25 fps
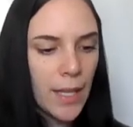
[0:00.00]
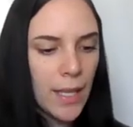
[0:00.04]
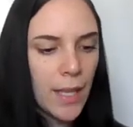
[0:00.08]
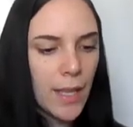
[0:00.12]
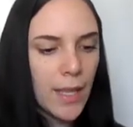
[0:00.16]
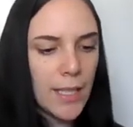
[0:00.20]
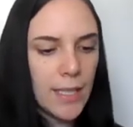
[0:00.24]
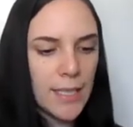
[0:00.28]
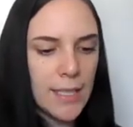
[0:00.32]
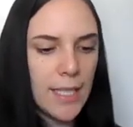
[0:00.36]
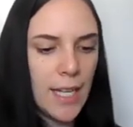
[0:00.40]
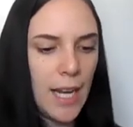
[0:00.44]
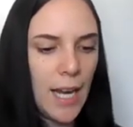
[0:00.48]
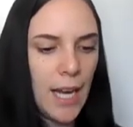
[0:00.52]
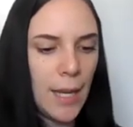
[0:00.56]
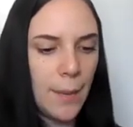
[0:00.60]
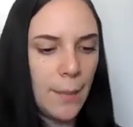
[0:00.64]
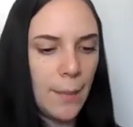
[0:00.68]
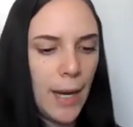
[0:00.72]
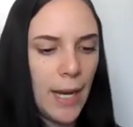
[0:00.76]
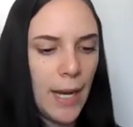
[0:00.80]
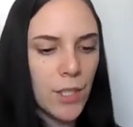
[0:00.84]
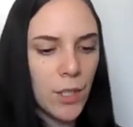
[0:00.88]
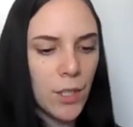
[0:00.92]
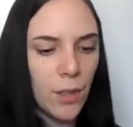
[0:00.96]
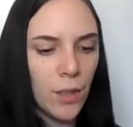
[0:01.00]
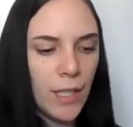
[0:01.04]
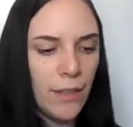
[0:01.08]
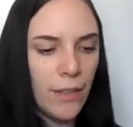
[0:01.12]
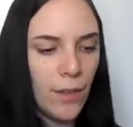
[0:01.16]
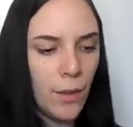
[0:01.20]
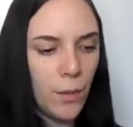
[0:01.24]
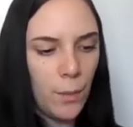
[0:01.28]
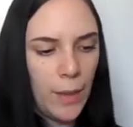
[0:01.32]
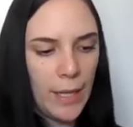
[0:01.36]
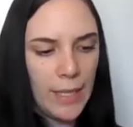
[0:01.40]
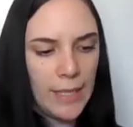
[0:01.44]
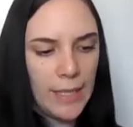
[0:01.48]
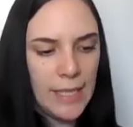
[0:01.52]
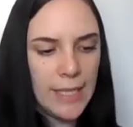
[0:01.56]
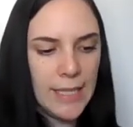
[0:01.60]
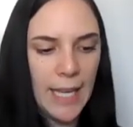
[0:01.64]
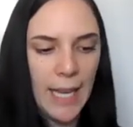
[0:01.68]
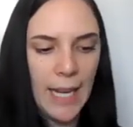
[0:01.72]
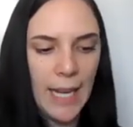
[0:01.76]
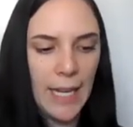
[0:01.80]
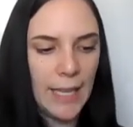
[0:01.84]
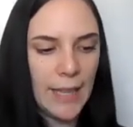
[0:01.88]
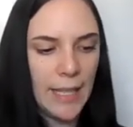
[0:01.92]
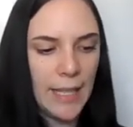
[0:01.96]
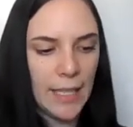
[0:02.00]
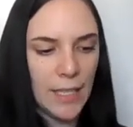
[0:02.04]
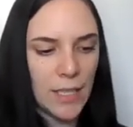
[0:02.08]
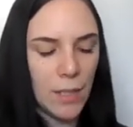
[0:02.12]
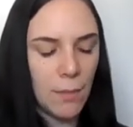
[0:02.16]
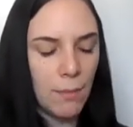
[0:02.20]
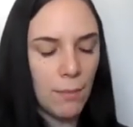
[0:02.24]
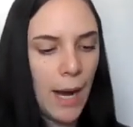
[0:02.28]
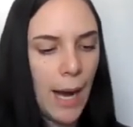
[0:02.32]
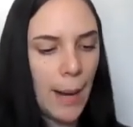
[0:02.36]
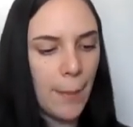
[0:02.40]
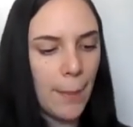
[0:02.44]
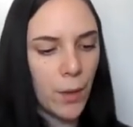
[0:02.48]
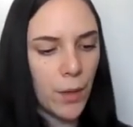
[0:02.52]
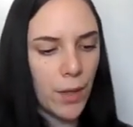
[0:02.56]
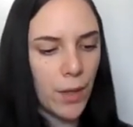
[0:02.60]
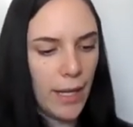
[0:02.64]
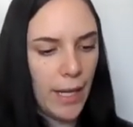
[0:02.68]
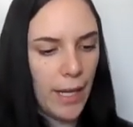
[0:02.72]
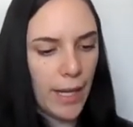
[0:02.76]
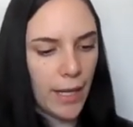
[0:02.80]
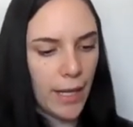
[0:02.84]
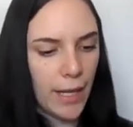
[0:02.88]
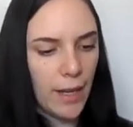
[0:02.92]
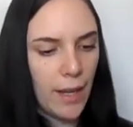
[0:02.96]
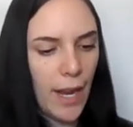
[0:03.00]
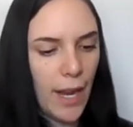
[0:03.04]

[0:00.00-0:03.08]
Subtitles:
This time, I don't even wait to say anything to Mom or Nick.